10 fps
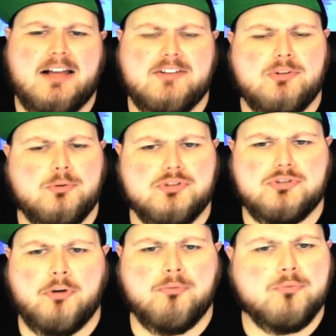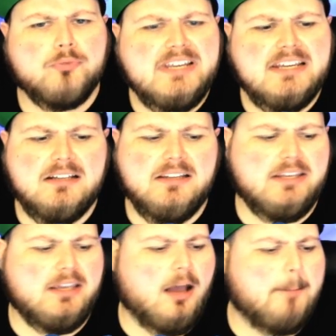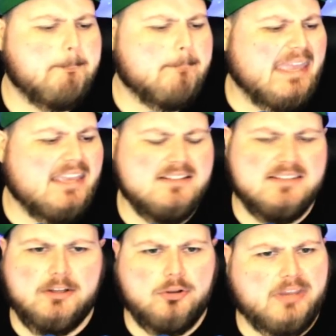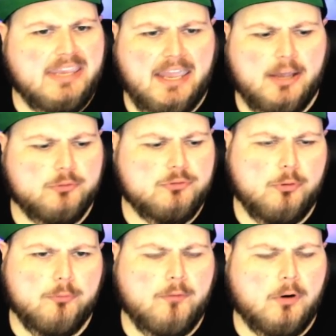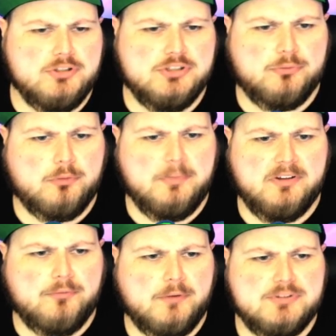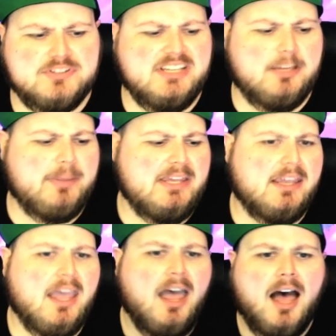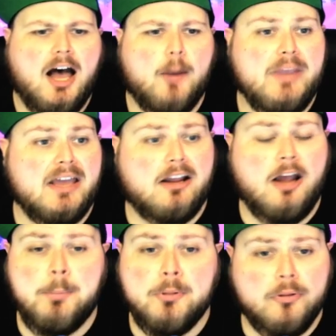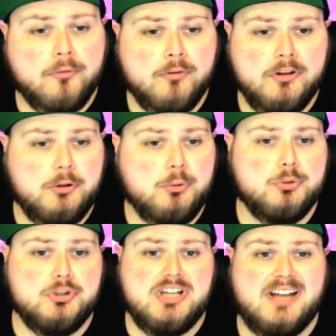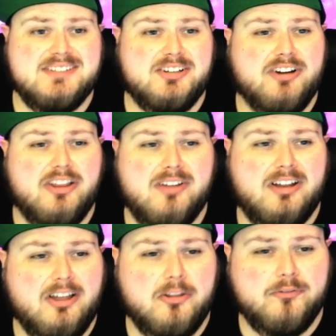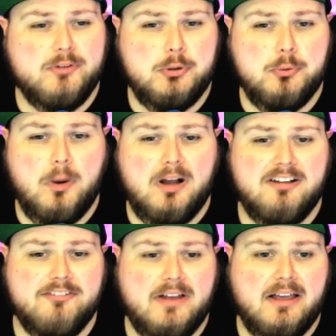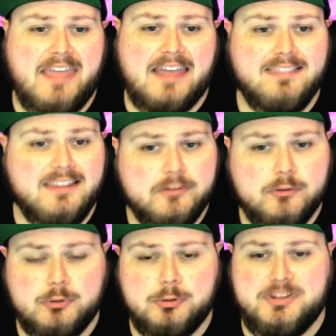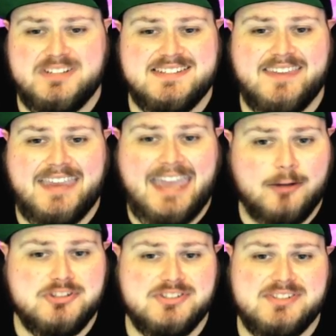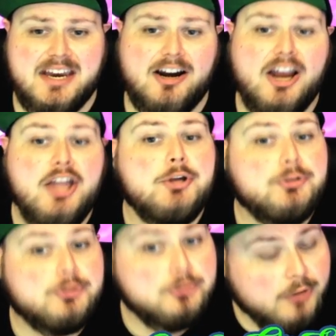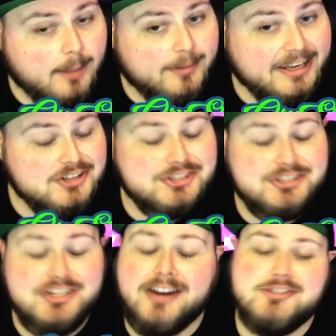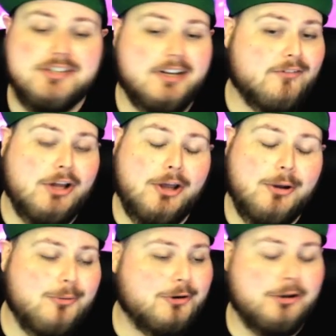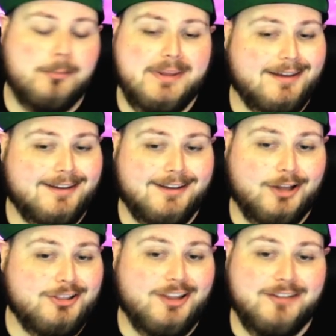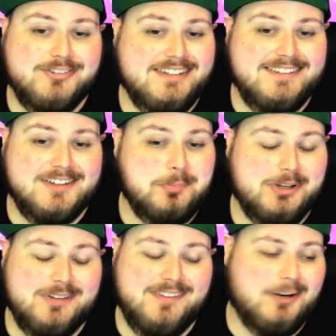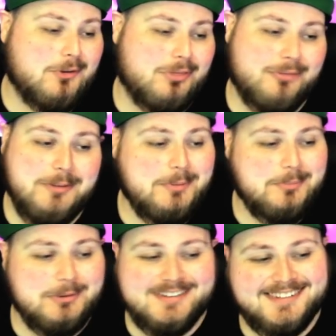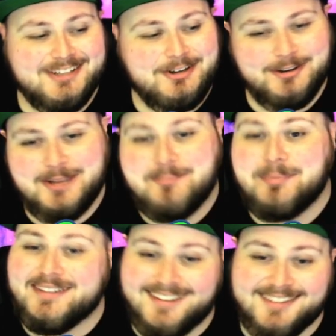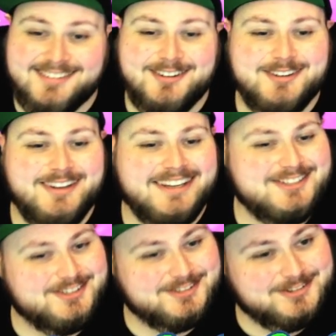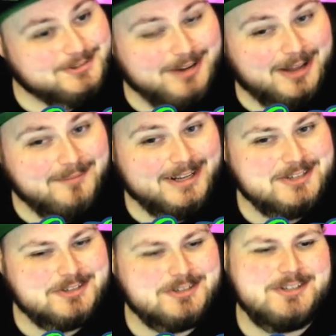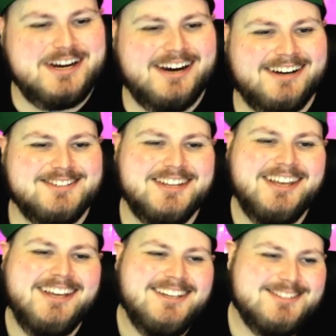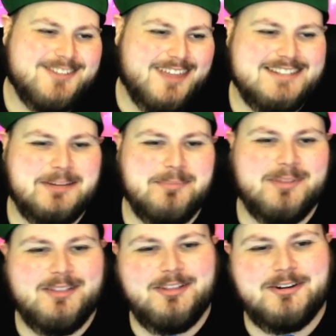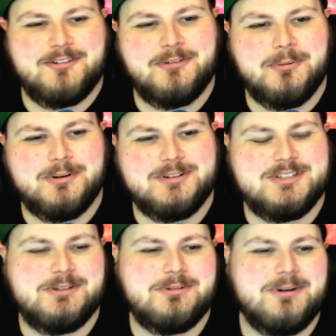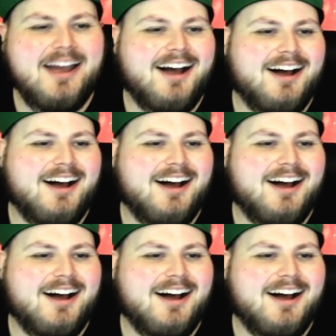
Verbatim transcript: So just a really amazing looking house so far, just from this first sneak peek. We got a couple other really cool shots here. Another view of that living room. You can see the couches there. 2 nomination chairs. You never know. There could be a love seat that's put in there where 3 people can sit on it, but it does look like it's just 2 nomination chairs. So that's something to look forward to.